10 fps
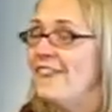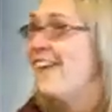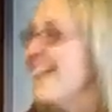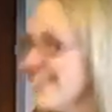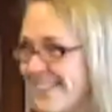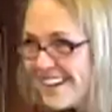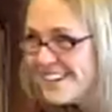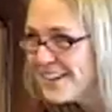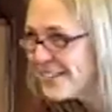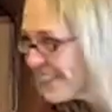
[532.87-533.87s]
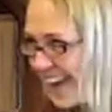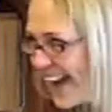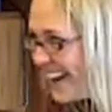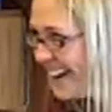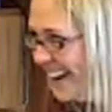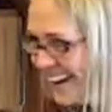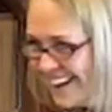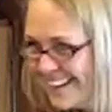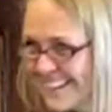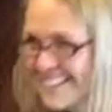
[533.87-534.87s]
Well, what do you do after that?
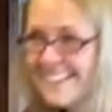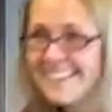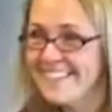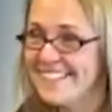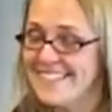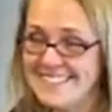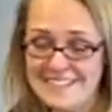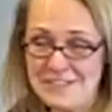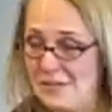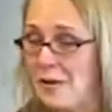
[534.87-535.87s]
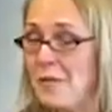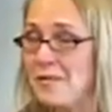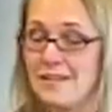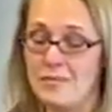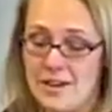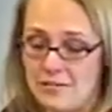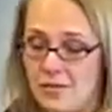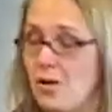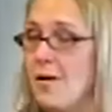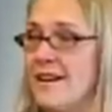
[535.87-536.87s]
They send you home and they're like, we have
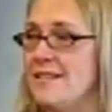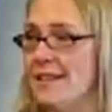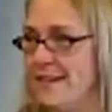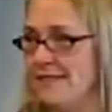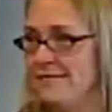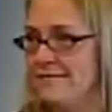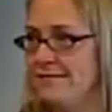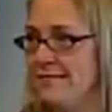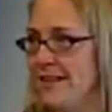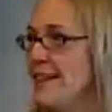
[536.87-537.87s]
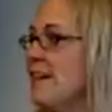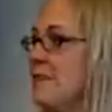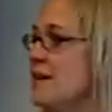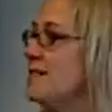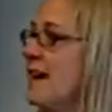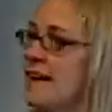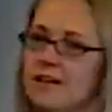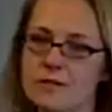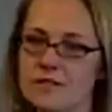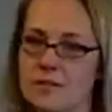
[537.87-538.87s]
no idea. They didn't give me a
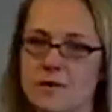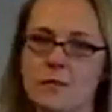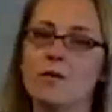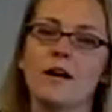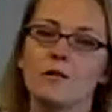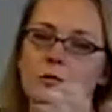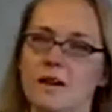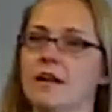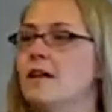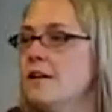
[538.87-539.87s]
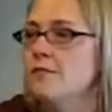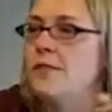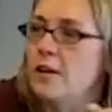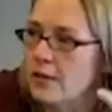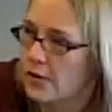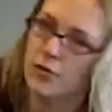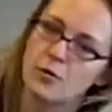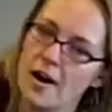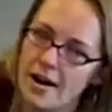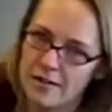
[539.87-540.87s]
diagnosis, but it probably would have been failure to
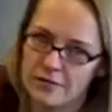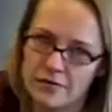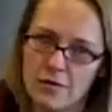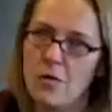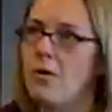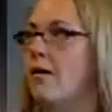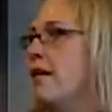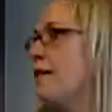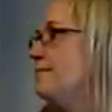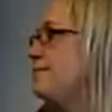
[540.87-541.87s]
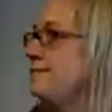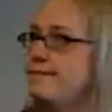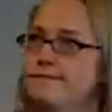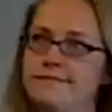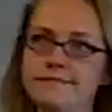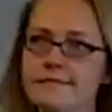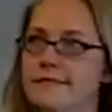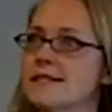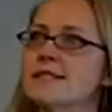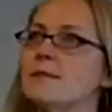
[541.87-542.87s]
thrive or
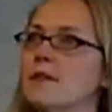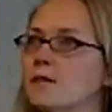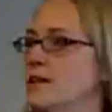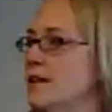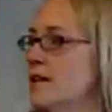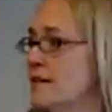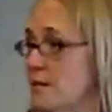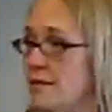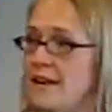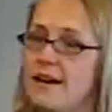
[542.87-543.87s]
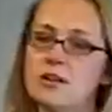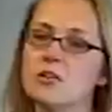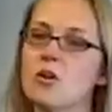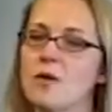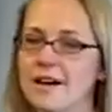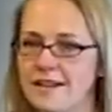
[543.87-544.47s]
something ridiculous, but they had no